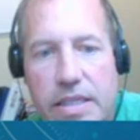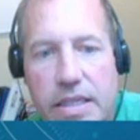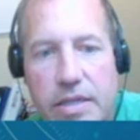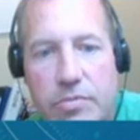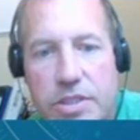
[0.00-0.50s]

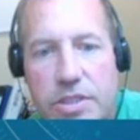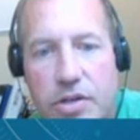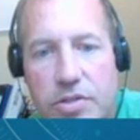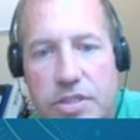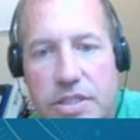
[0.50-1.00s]
It
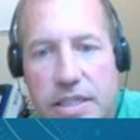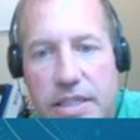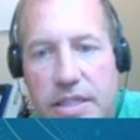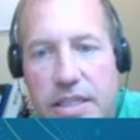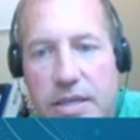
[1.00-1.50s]
results
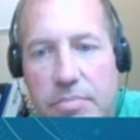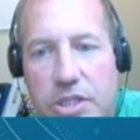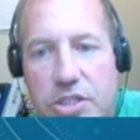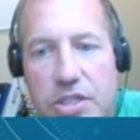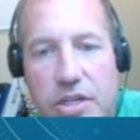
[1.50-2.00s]
in the
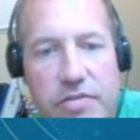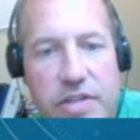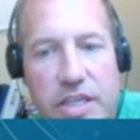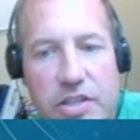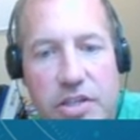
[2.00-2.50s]
emission of
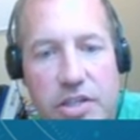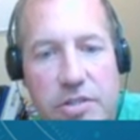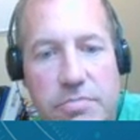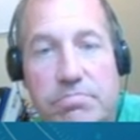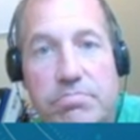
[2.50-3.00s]
either
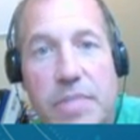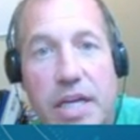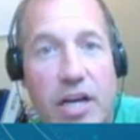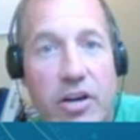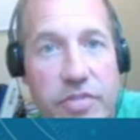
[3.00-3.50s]
an
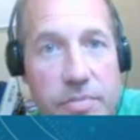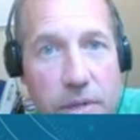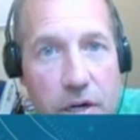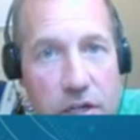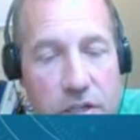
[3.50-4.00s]
alpha
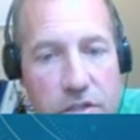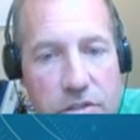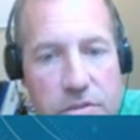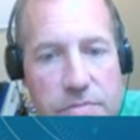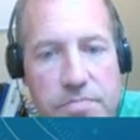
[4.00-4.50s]
particle,